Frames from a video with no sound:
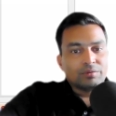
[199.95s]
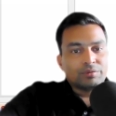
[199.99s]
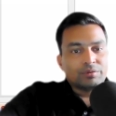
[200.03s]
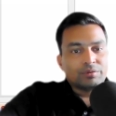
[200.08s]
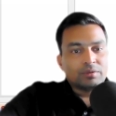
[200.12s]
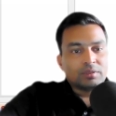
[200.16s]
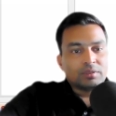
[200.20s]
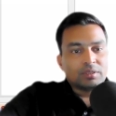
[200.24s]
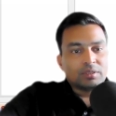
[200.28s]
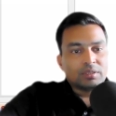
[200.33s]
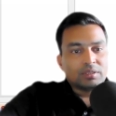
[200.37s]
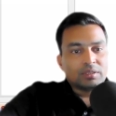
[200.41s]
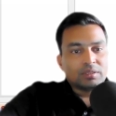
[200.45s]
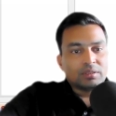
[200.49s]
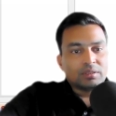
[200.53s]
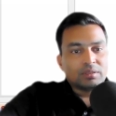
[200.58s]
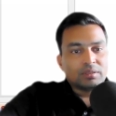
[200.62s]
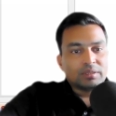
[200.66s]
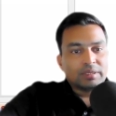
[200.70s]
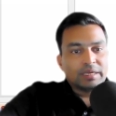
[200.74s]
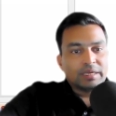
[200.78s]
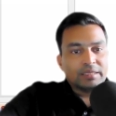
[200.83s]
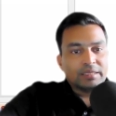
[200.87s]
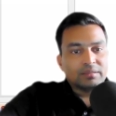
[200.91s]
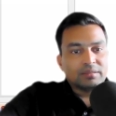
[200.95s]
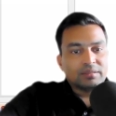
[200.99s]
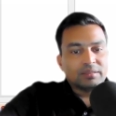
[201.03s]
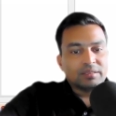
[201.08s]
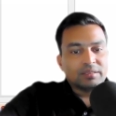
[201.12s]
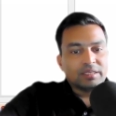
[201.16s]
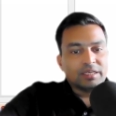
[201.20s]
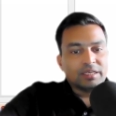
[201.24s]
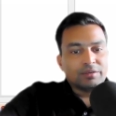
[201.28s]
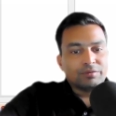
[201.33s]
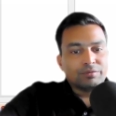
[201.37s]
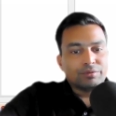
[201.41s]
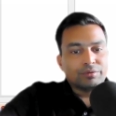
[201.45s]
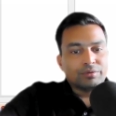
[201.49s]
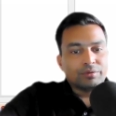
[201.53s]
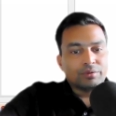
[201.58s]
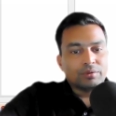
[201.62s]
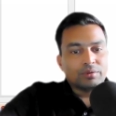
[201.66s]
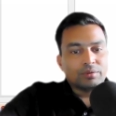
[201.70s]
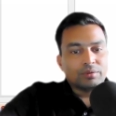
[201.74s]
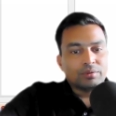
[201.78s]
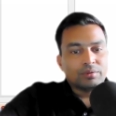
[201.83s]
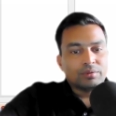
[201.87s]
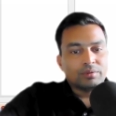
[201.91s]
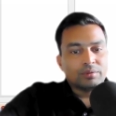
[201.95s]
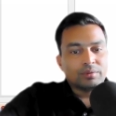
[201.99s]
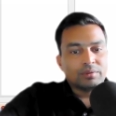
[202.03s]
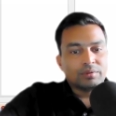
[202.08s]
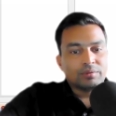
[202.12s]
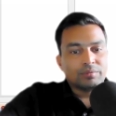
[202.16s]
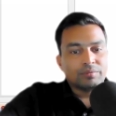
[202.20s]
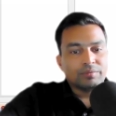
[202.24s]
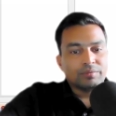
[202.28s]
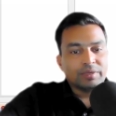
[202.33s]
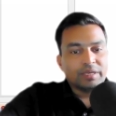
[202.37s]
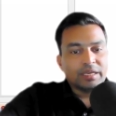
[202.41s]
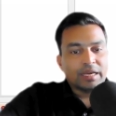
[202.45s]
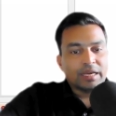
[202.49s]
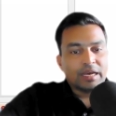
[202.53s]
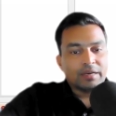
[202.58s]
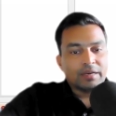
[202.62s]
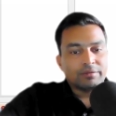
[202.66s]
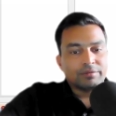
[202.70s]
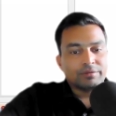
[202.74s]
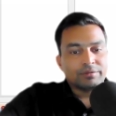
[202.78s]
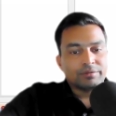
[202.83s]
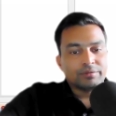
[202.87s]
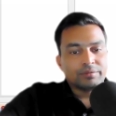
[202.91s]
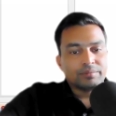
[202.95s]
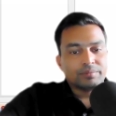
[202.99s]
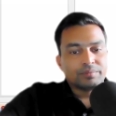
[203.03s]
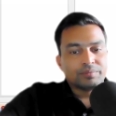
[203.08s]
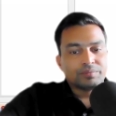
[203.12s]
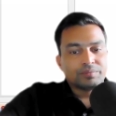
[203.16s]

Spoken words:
For get city info, we have